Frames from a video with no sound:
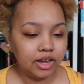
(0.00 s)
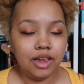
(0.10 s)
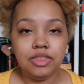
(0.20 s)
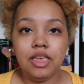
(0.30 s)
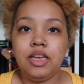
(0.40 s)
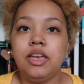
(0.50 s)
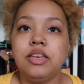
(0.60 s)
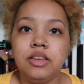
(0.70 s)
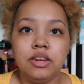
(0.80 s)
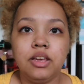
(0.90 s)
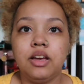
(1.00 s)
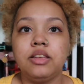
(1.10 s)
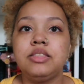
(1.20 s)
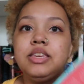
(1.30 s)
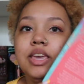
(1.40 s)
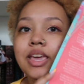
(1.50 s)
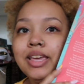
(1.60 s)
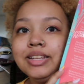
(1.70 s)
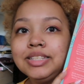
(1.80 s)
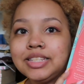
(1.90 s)
and then the
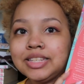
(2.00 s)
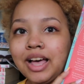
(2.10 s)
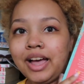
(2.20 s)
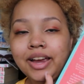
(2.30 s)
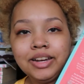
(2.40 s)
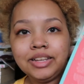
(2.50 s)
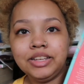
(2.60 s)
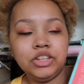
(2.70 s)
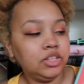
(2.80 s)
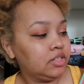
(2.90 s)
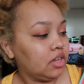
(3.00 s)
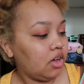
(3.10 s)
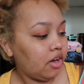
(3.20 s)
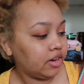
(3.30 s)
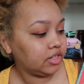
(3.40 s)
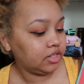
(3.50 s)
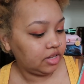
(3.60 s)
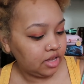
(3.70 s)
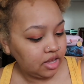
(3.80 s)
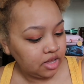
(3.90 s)
inside is
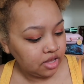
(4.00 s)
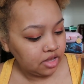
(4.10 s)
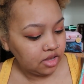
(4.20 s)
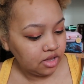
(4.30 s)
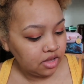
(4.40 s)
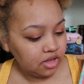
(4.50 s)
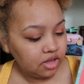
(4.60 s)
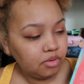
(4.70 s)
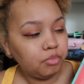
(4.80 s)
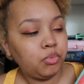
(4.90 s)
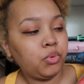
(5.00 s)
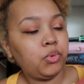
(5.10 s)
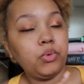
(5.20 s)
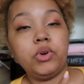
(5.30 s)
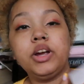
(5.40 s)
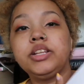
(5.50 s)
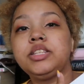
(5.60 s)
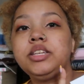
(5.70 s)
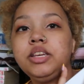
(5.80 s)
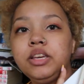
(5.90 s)
honestly
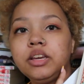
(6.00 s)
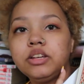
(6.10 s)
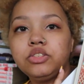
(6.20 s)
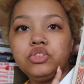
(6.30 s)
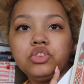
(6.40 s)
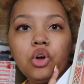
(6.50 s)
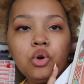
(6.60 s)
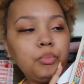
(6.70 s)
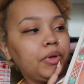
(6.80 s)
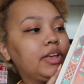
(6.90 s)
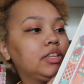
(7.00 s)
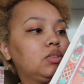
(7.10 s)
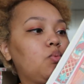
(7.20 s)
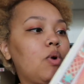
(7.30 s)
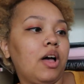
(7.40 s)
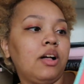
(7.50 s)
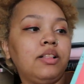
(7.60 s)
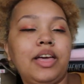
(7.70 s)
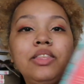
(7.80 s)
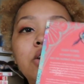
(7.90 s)
pretty dope as
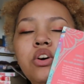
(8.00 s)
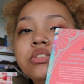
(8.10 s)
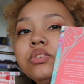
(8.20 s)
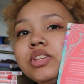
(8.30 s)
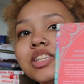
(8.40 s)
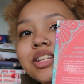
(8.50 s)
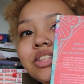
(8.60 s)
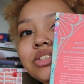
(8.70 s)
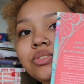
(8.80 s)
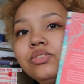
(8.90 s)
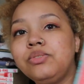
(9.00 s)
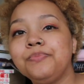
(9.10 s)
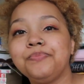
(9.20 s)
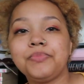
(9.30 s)
well, and then also the stencil.